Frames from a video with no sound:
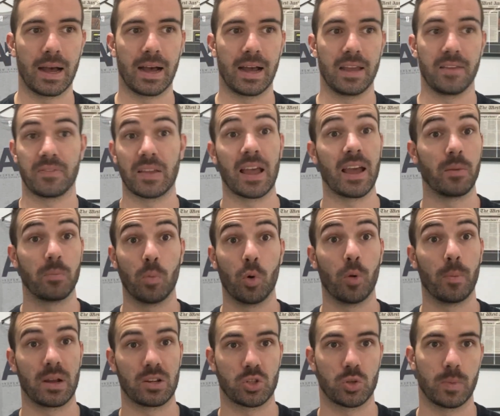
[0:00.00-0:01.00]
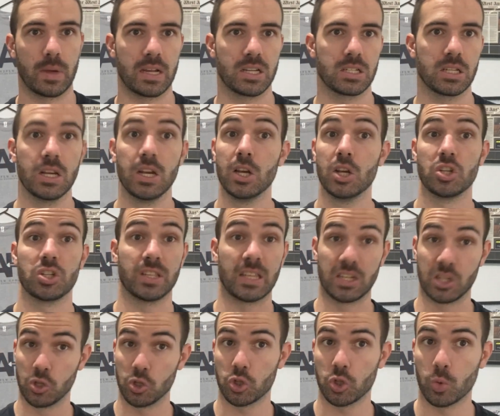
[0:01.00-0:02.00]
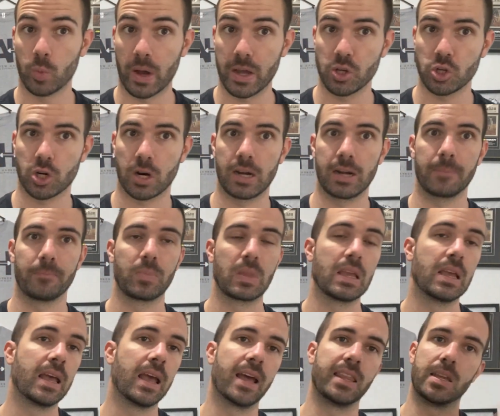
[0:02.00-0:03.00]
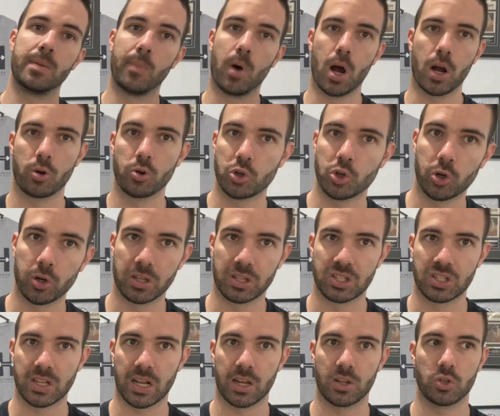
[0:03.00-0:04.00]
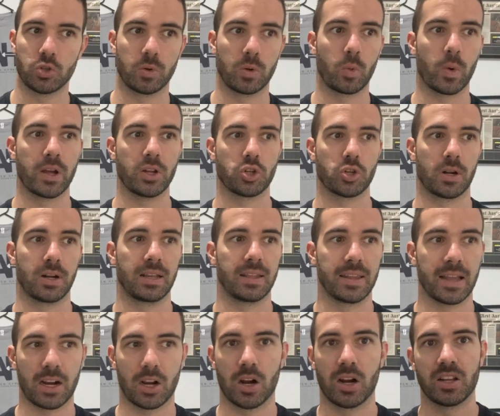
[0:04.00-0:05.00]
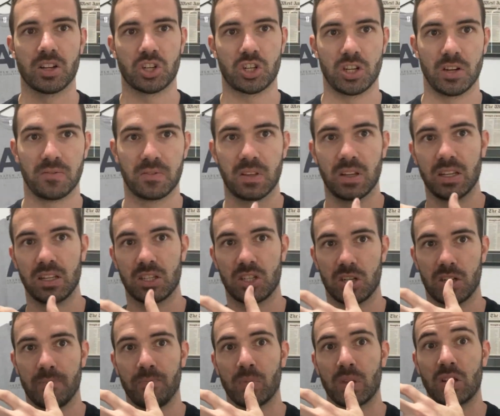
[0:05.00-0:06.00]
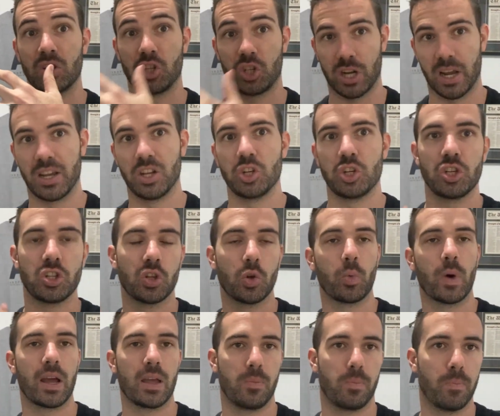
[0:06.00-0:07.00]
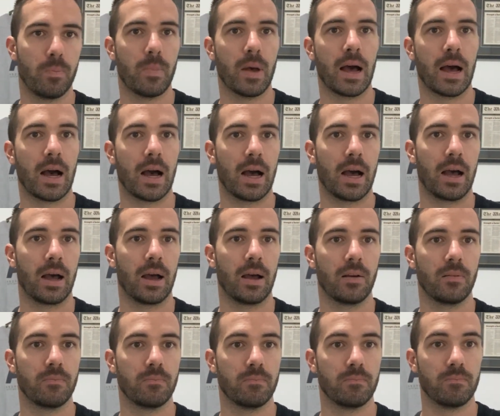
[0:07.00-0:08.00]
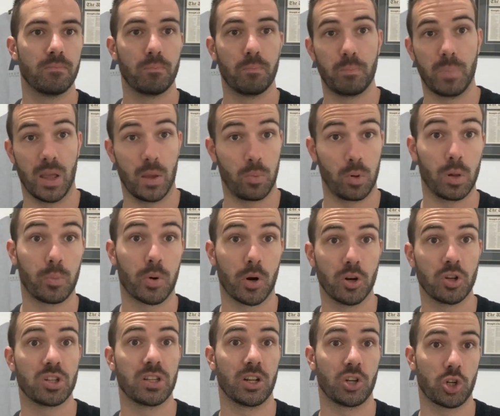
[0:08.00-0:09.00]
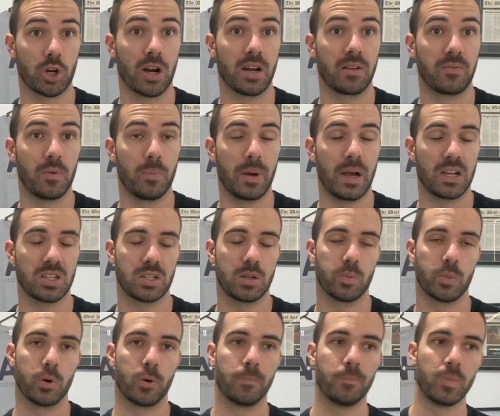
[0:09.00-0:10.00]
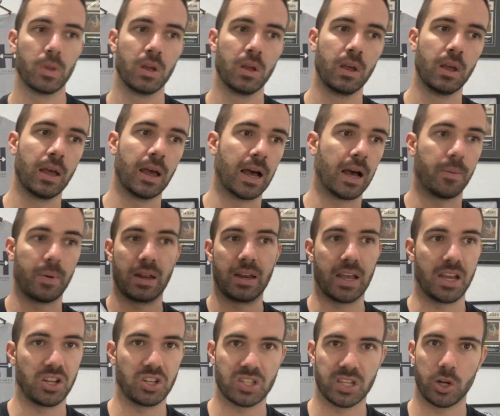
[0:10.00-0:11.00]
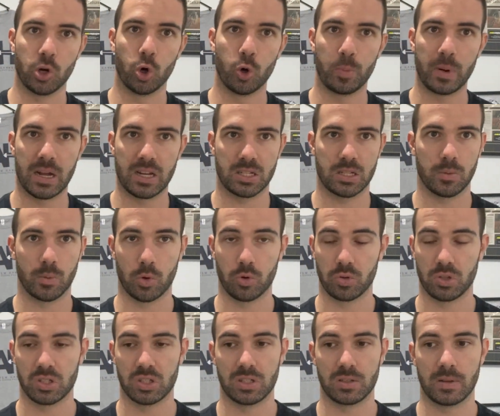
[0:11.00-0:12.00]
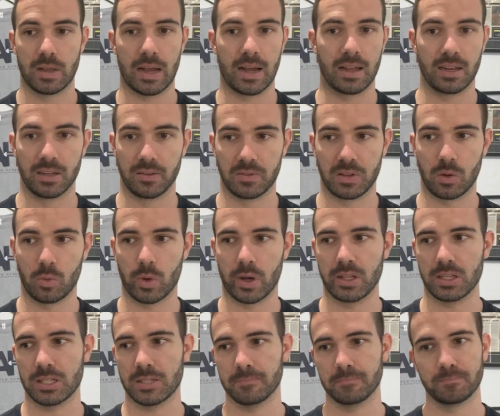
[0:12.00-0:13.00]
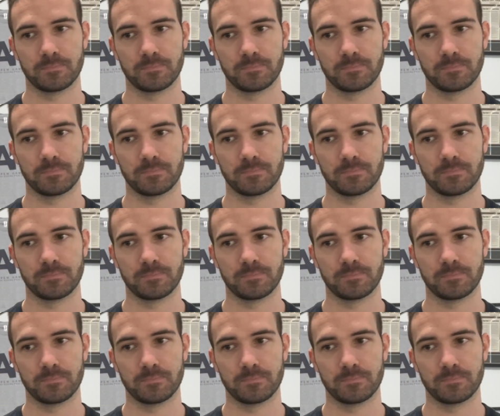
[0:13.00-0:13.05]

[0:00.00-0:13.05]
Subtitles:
if they have more muscle mass. So they didn't do weight training. And then Michael Jordan started doing weight training and that kind of shifted into changing the way people approach their training for basketball. And now you see all basketballers lifting weights.